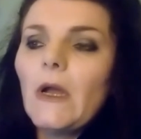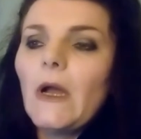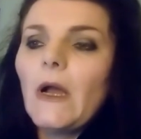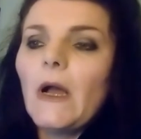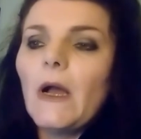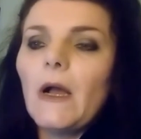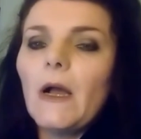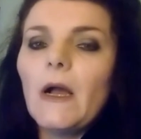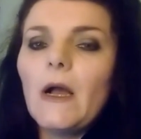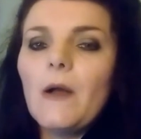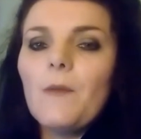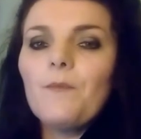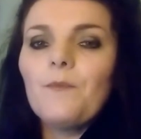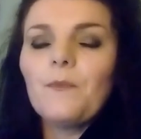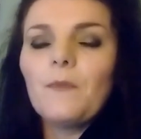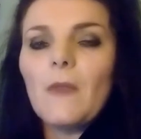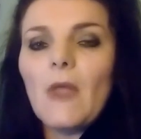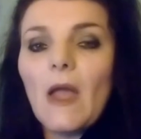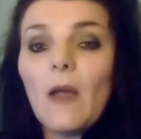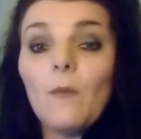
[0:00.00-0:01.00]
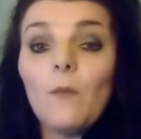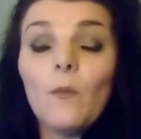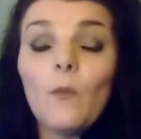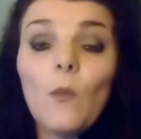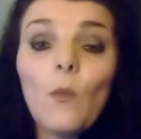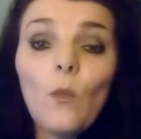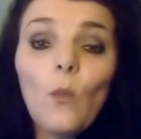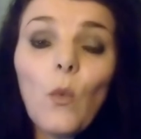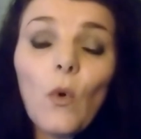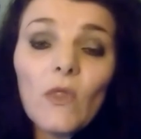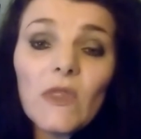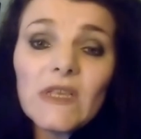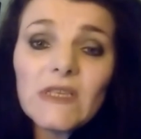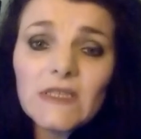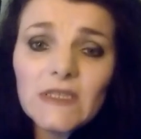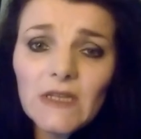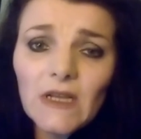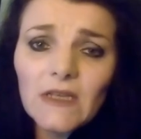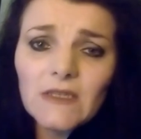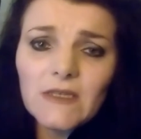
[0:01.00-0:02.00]
And what this
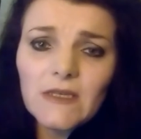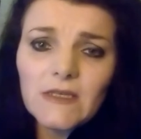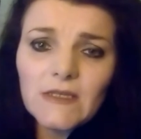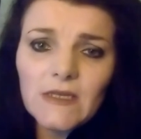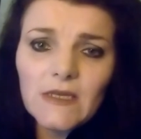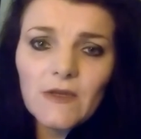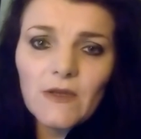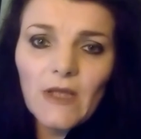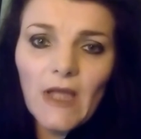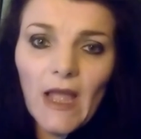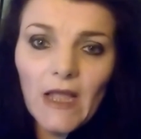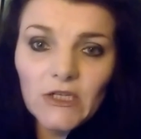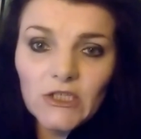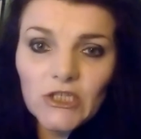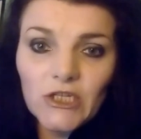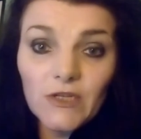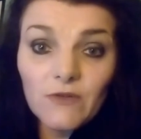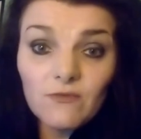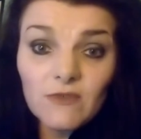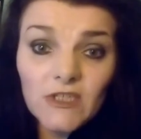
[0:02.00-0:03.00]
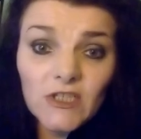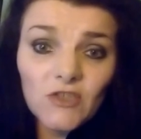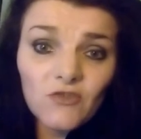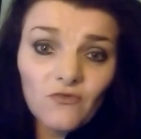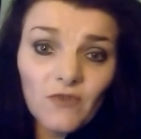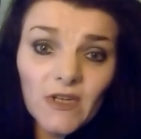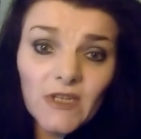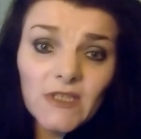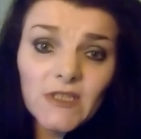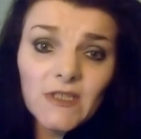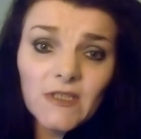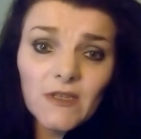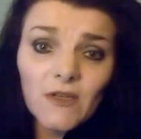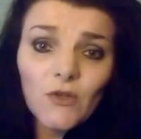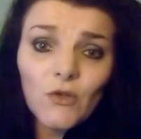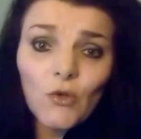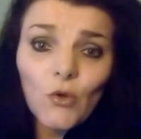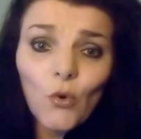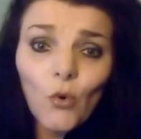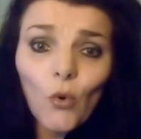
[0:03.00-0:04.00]
does is it actually restricts
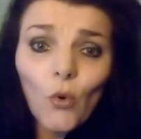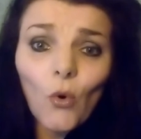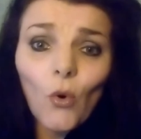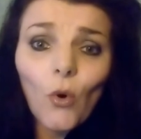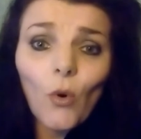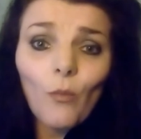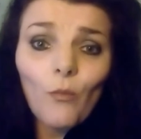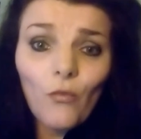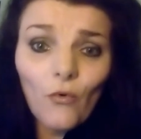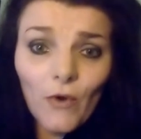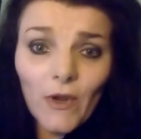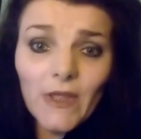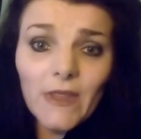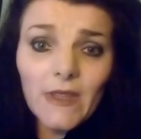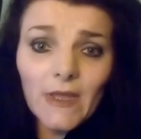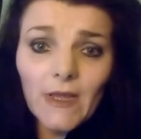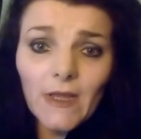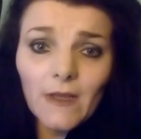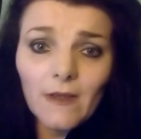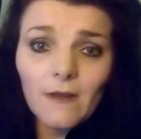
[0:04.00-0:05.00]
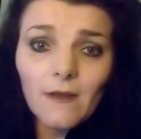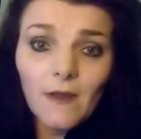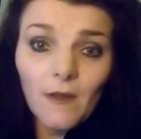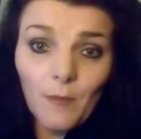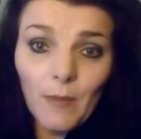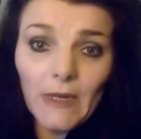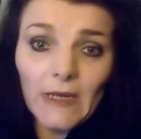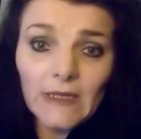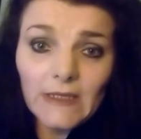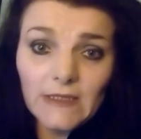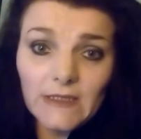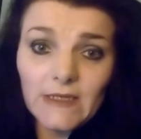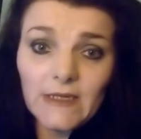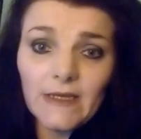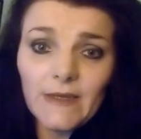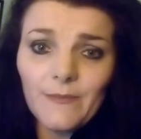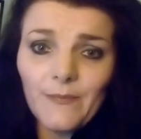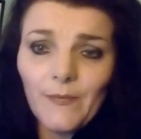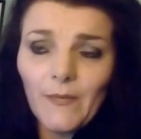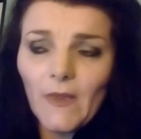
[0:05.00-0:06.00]
your breathing ability,